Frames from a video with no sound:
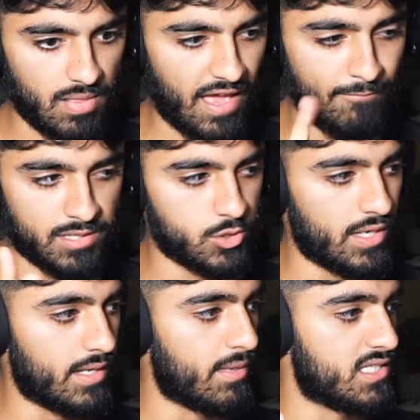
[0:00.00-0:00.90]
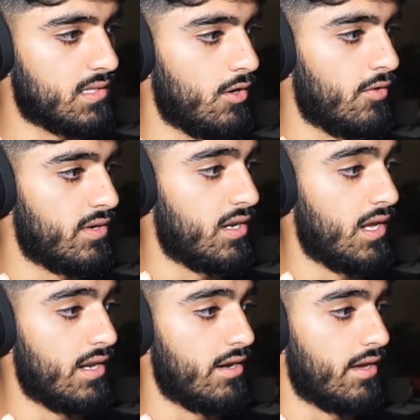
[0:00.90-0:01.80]
have been trending basically over
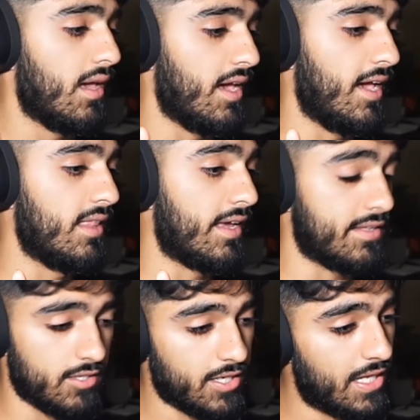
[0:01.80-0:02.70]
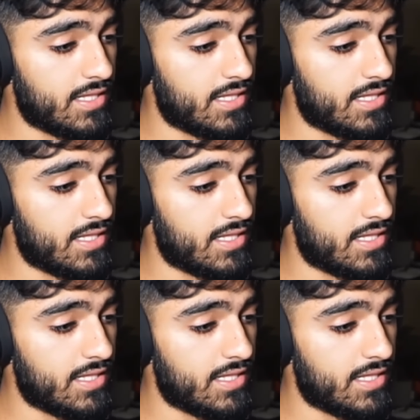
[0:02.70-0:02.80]
the internet. And like looking at the